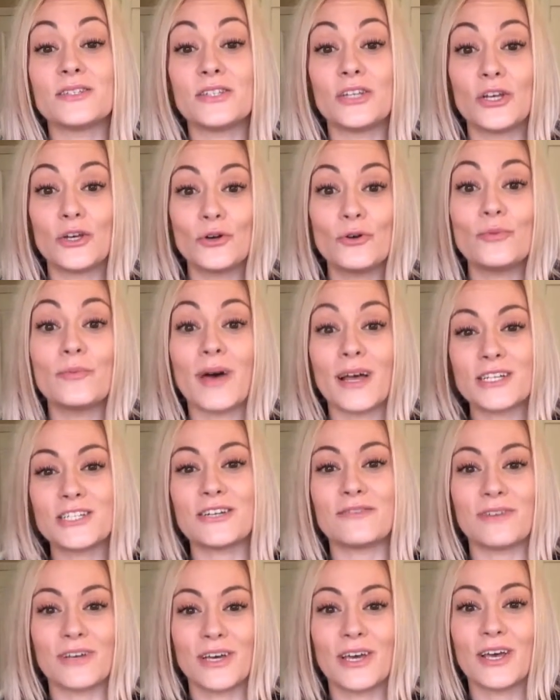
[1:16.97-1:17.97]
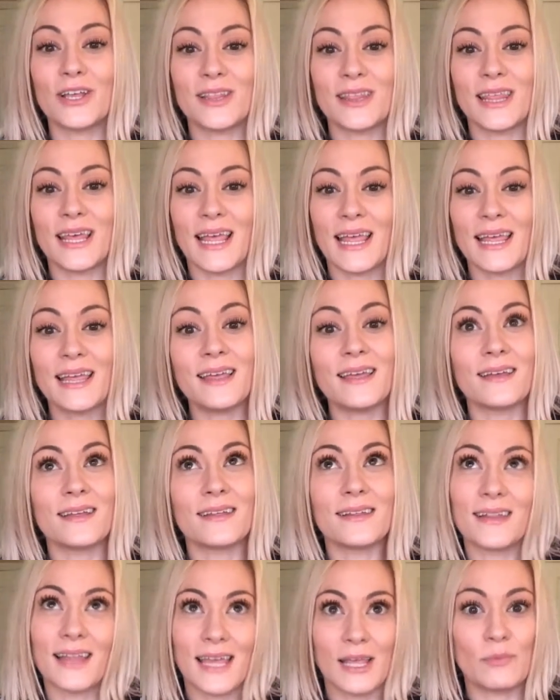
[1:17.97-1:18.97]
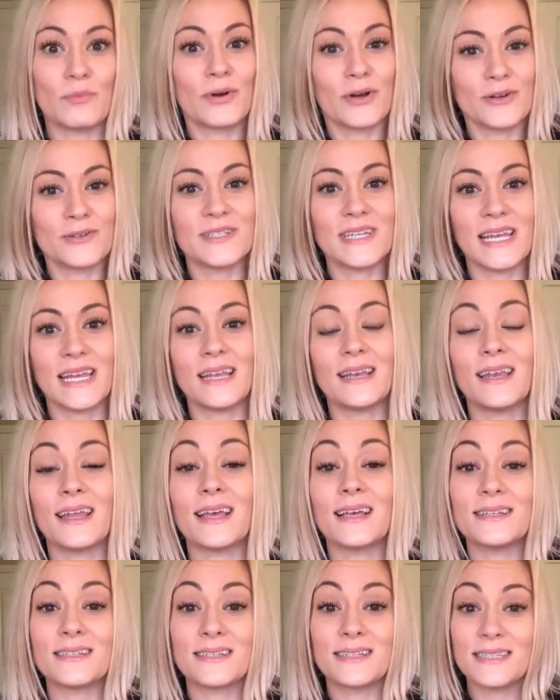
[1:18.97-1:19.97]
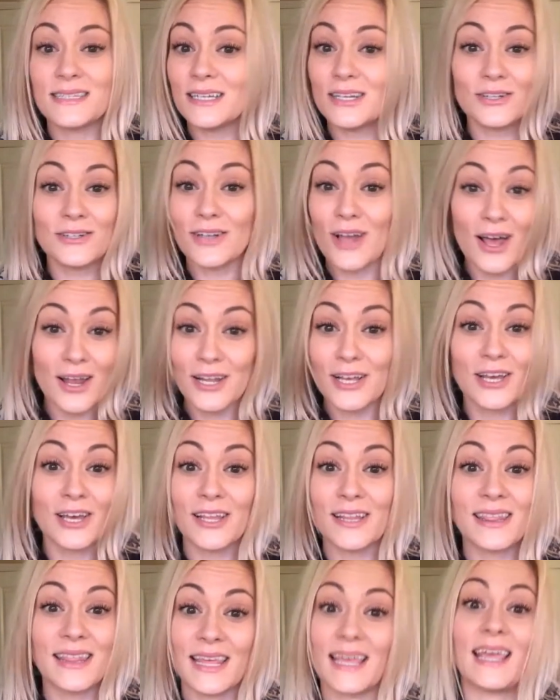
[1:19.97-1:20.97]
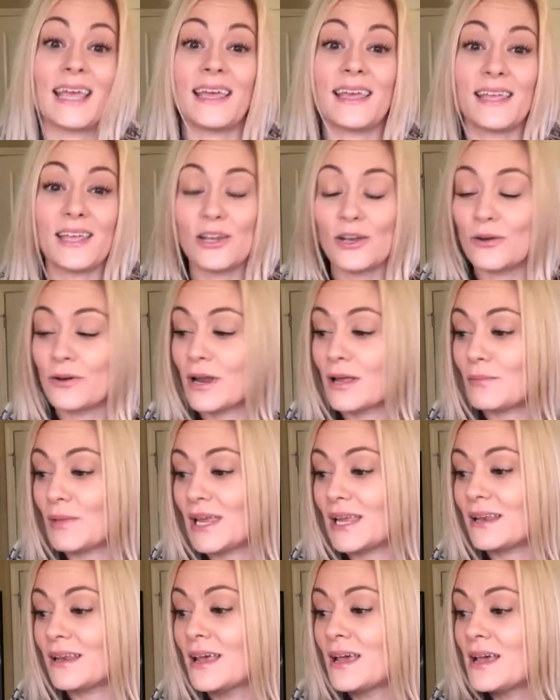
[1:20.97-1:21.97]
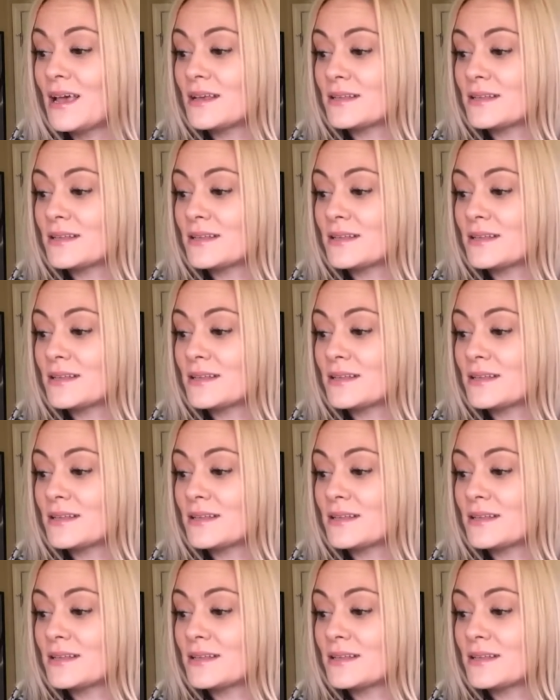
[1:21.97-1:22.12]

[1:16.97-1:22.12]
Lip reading: Too much of a good thing, like protein, is still not a good thing. You know what I mean?